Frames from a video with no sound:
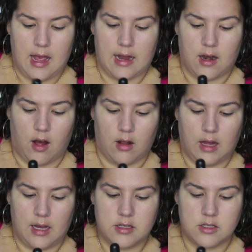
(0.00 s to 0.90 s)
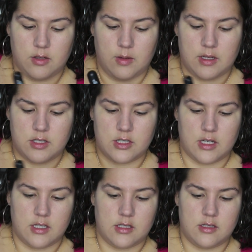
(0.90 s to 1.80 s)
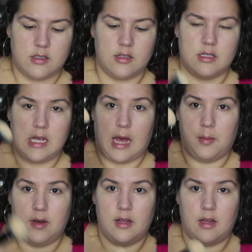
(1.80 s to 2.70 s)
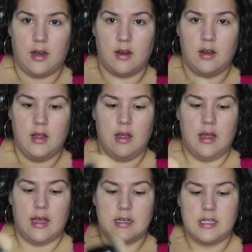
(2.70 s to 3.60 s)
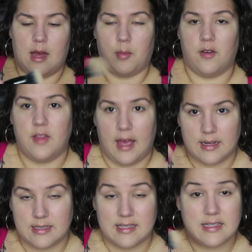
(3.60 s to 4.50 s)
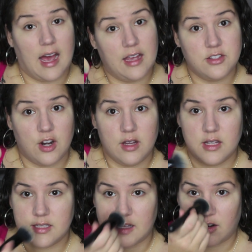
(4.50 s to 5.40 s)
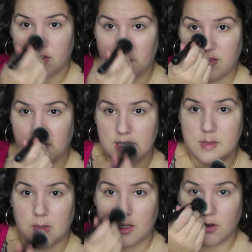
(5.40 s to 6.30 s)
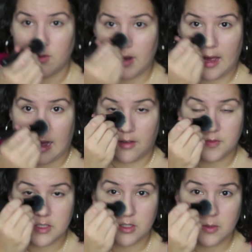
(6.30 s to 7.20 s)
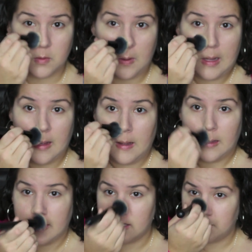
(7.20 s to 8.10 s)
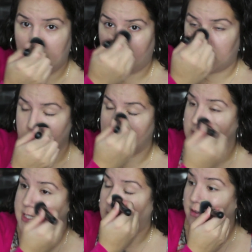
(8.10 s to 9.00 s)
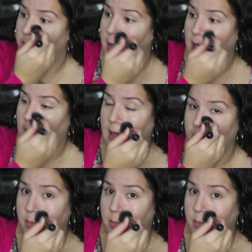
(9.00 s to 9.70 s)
And all I do is just tap it in there and tap off the excess. I start in the center of my face, but you don't have to. This powder does give me a